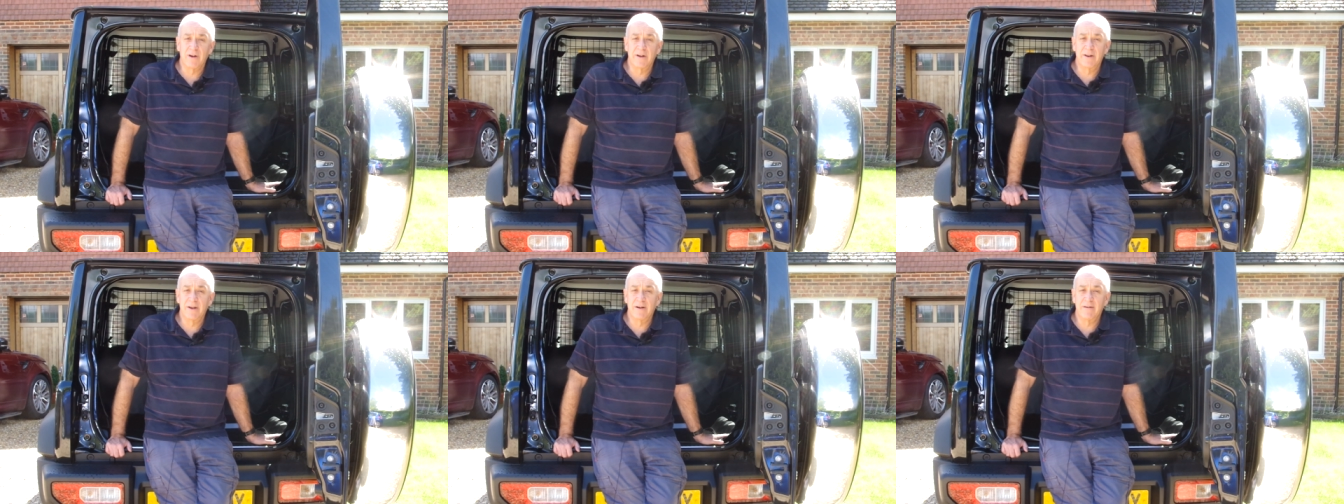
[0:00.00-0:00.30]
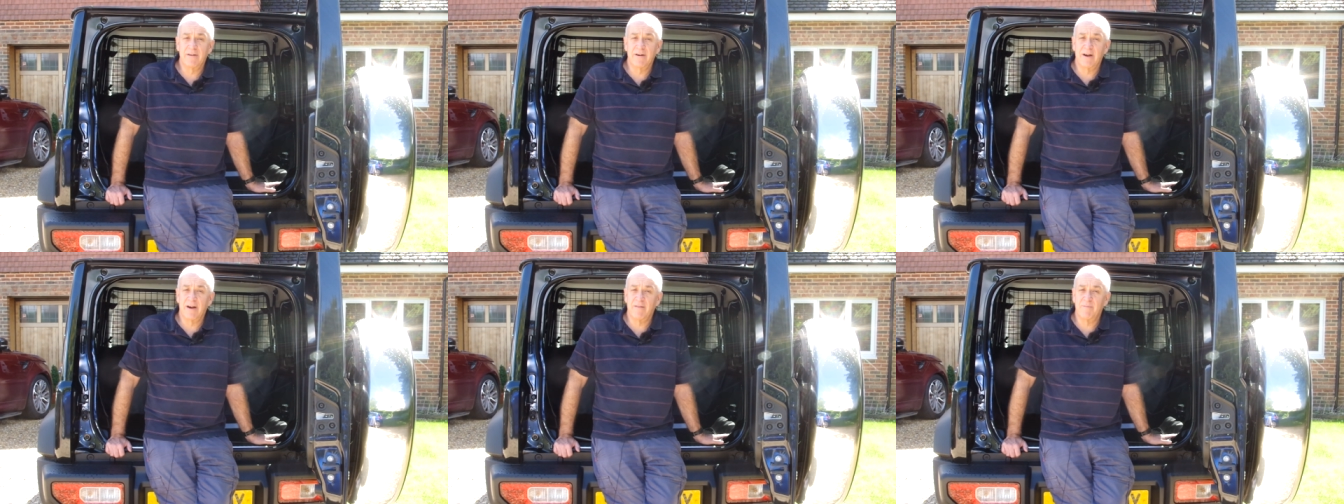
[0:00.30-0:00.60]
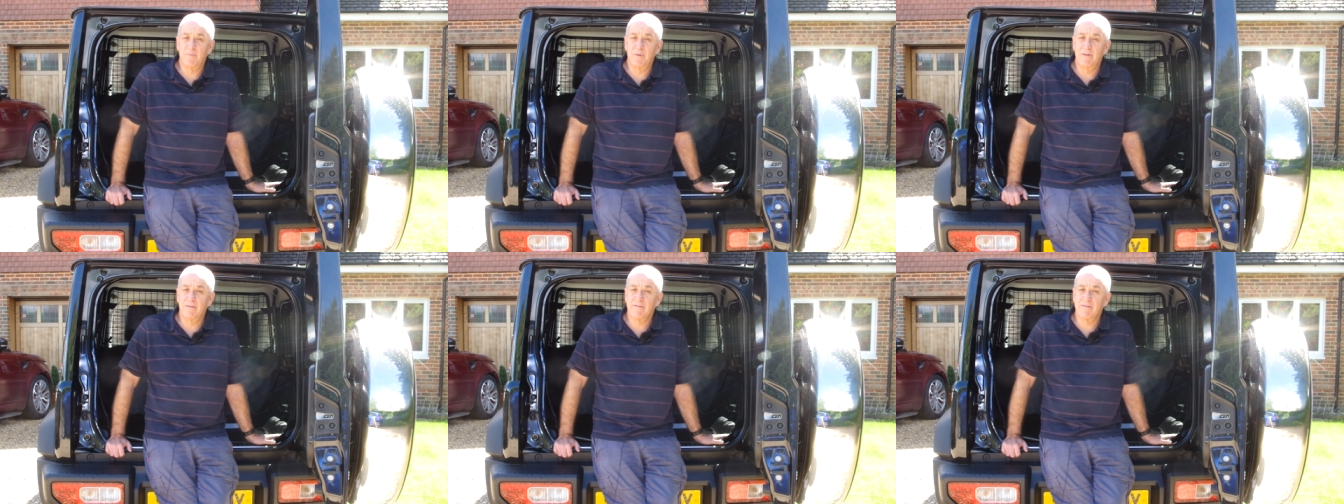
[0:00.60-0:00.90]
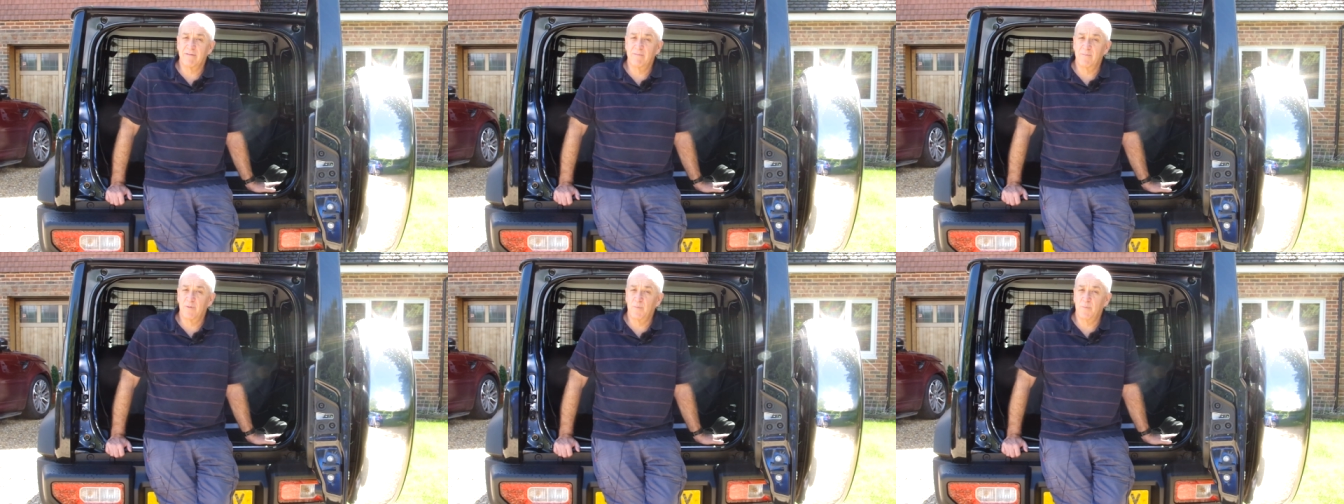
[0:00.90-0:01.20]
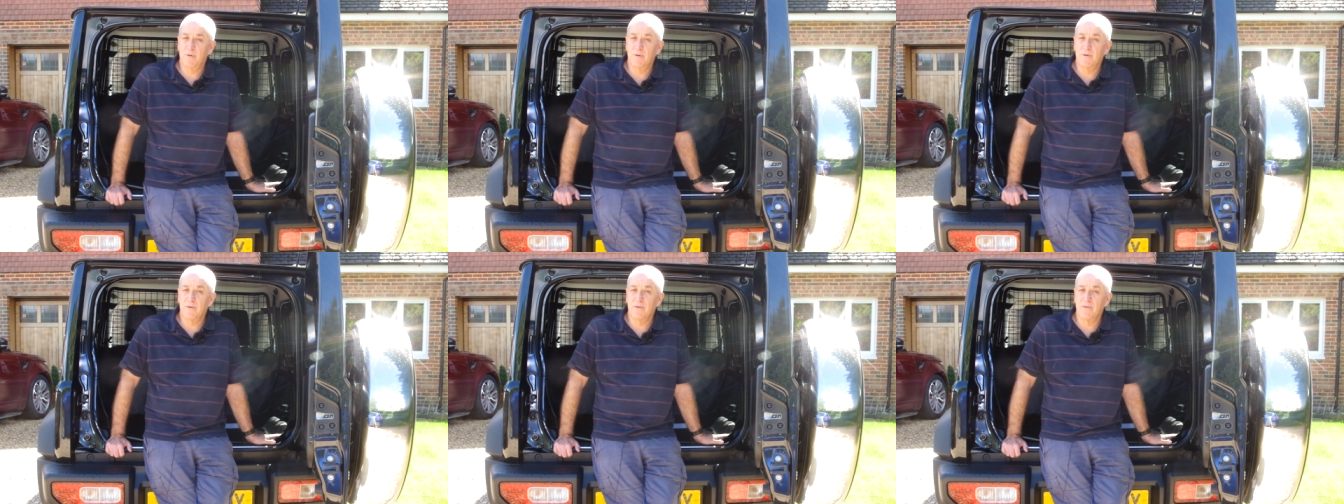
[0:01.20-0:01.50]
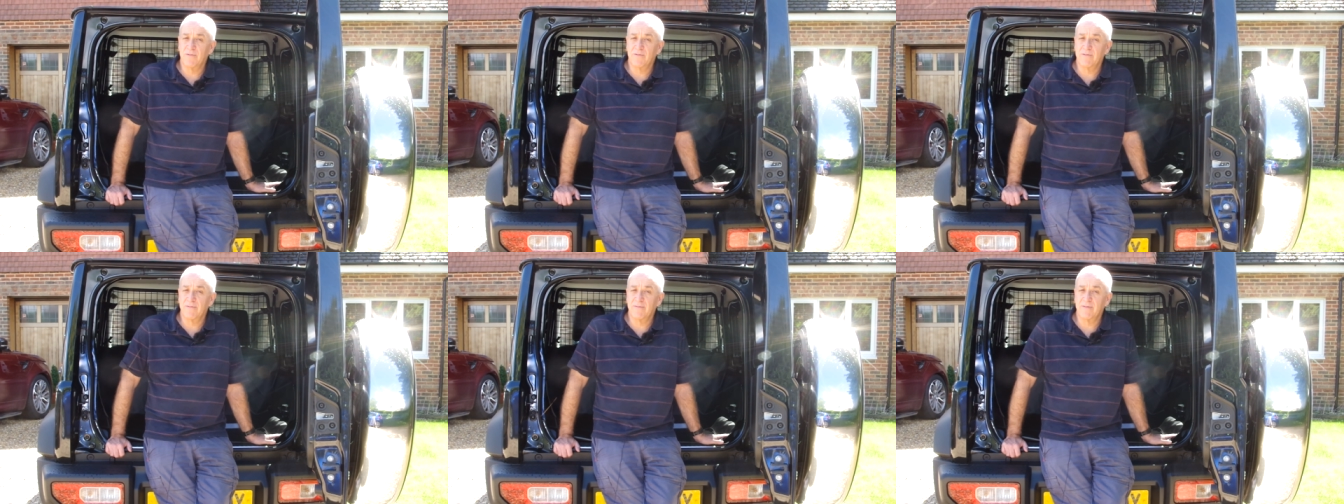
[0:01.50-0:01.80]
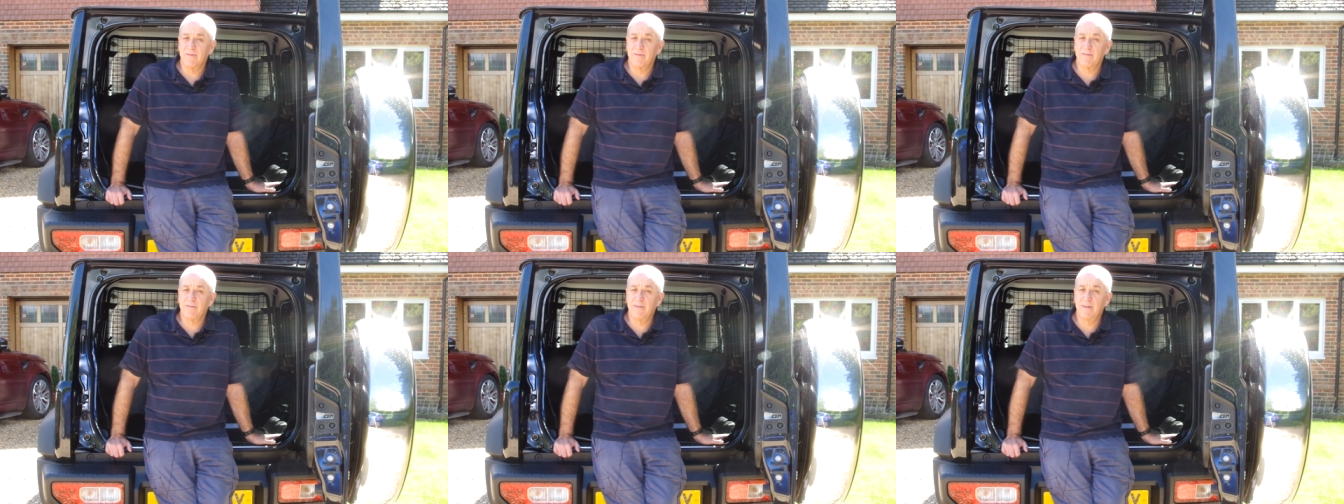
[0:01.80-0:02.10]
I know there have been some reports of
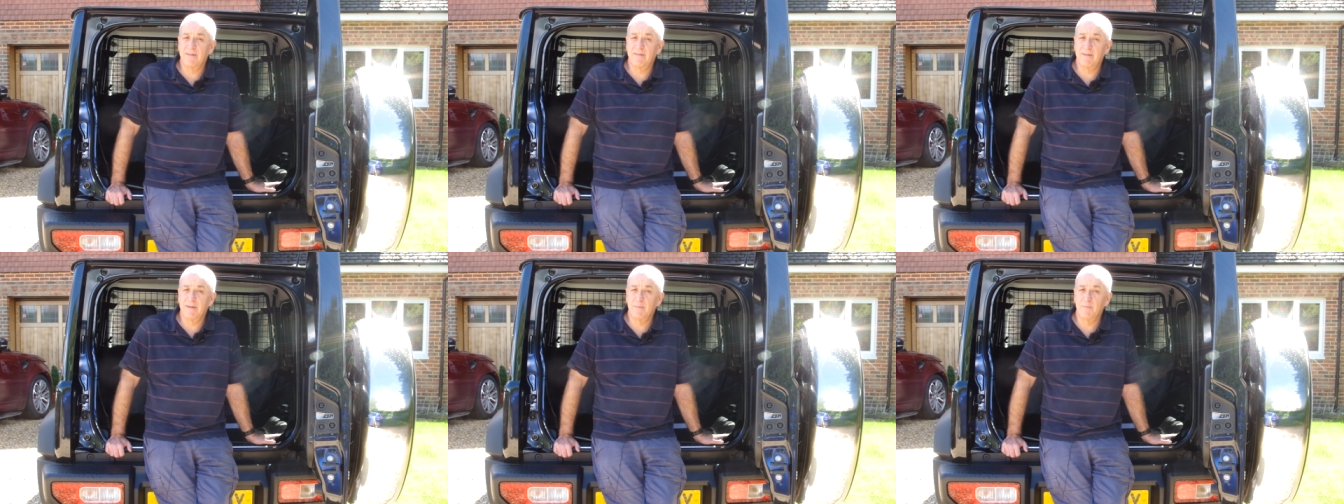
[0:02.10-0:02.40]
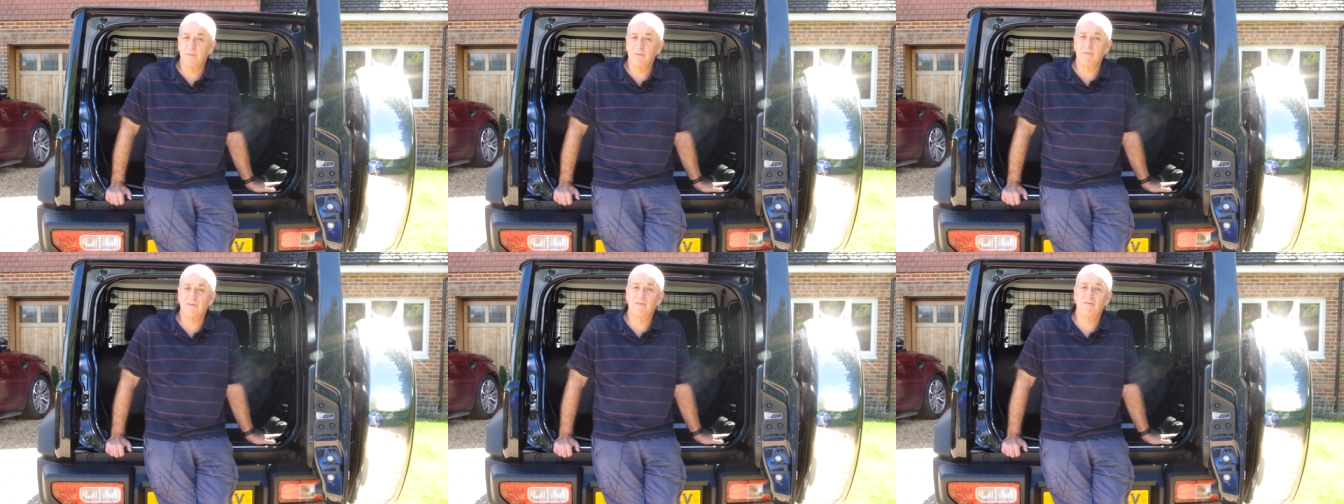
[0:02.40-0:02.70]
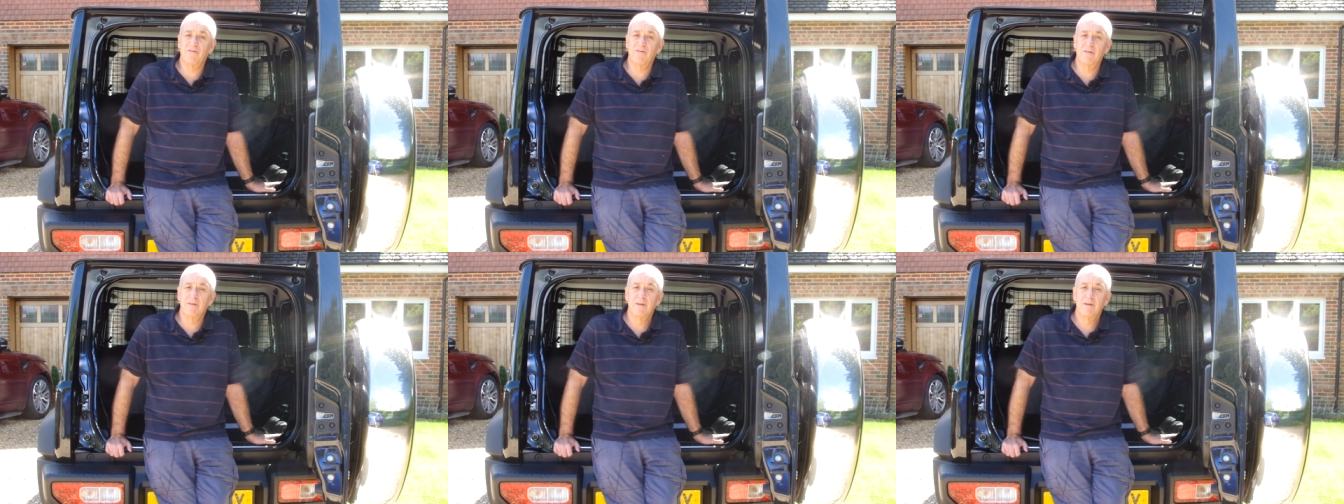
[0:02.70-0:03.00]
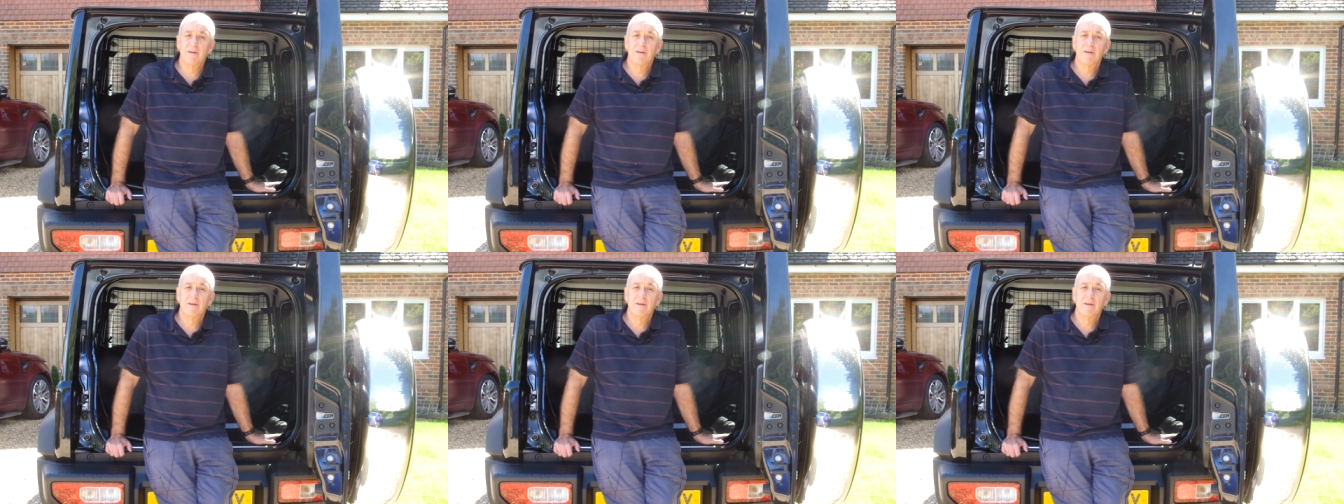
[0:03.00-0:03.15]
the seating position